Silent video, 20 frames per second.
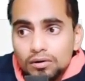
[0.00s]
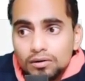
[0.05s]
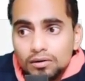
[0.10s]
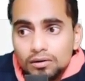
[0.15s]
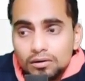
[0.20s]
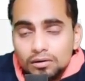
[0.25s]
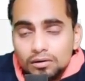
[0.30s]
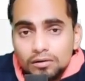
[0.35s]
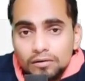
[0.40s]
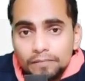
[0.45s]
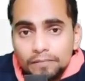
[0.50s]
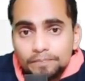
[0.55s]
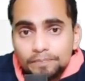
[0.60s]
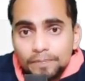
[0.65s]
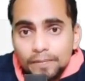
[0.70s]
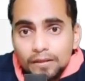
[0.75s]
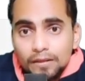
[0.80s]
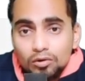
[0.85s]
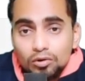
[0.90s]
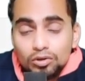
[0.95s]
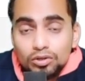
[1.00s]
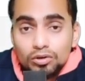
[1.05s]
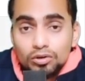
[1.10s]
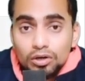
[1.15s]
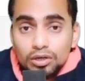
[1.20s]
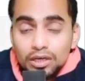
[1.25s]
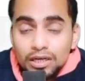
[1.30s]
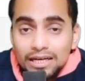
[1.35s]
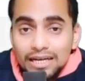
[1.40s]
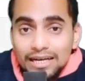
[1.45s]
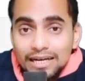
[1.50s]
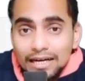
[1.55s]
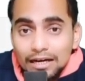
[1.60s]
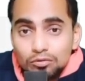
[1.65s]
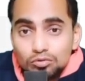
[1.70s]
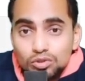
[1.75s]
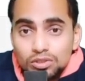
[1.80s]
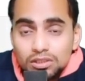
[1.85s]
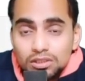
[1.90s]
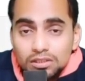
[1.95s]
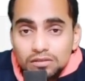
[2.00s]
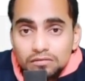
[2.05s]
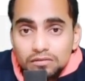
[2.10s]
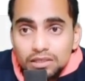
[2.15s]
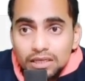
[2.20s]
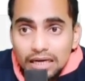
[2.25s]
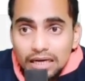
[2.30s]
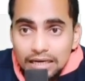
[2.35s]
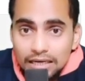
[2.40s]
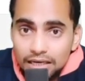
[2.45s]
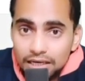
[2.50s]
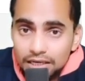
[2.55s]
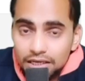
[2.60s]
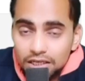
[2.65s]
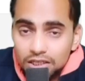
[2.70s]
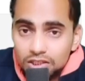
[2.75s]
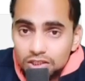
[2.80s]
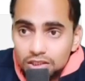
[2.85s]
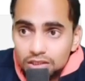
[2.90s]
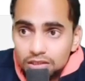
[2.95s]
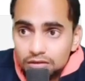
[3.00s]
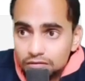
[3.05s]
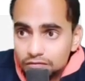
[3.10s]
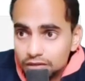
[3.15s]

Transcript: on a cloud server architecture